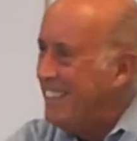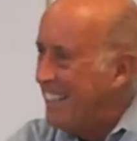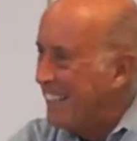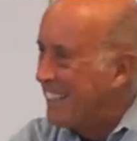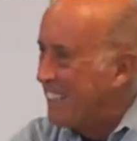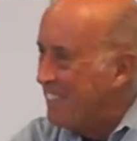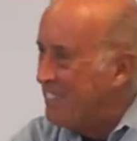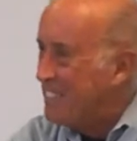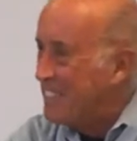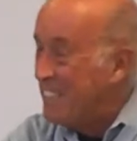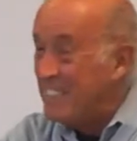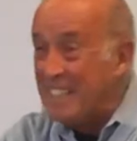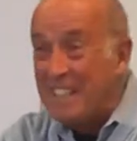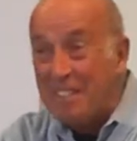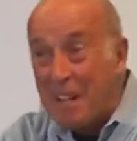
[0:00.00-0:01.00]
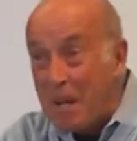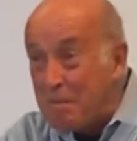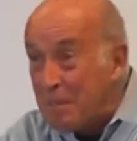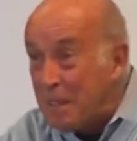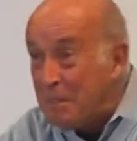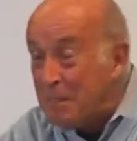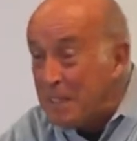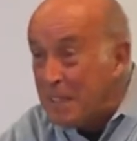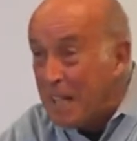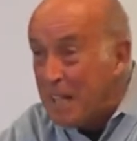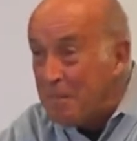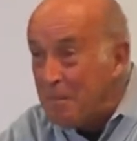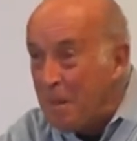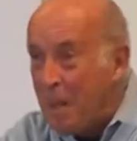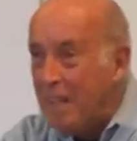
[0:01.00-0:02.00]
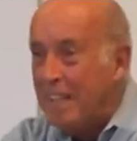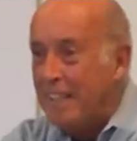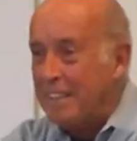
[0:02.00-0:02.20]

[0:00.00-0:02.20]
in that conversation. It'll happen every time.